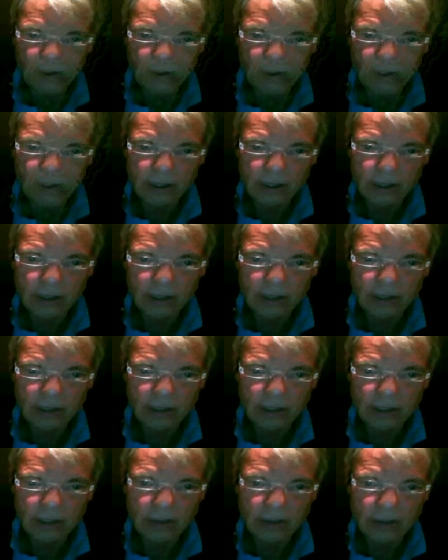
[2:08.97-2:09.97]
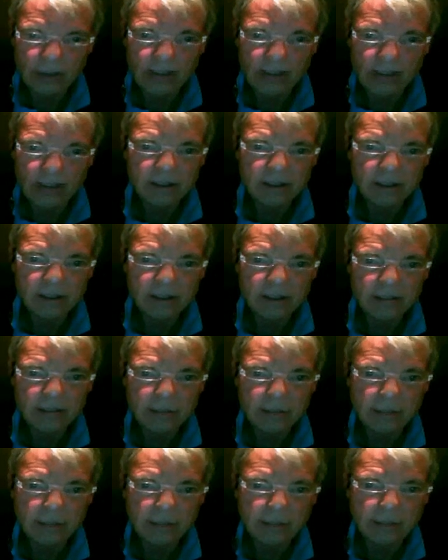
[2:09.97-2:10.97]
economy this year and next are
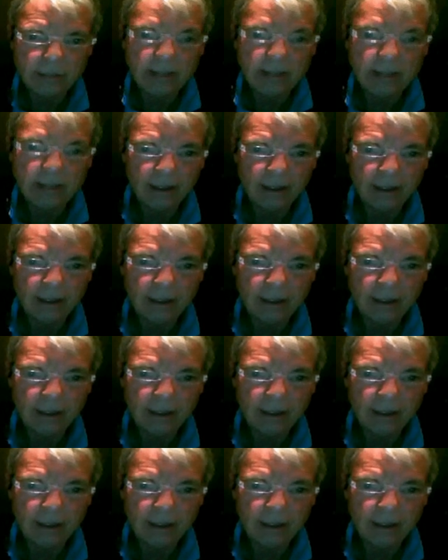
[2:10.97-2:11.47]
pretty bad.